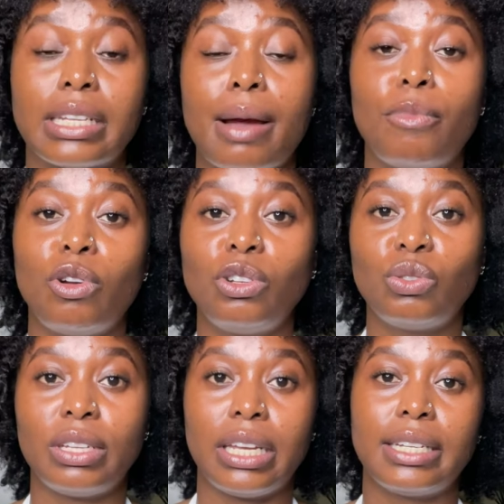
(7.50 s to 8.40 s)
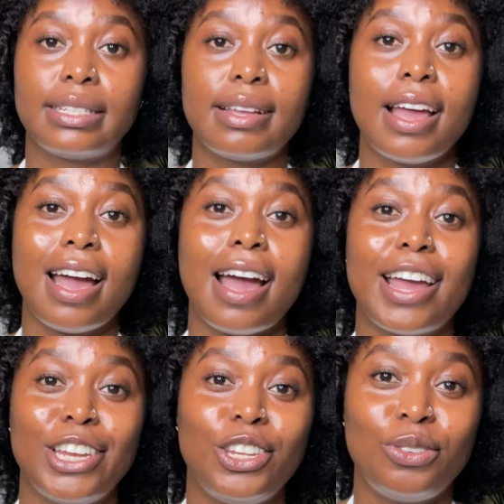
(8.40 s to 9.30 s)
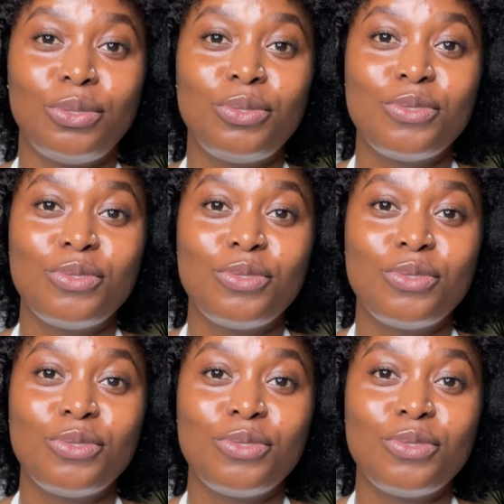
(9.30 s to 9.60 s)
I'm going to get a new.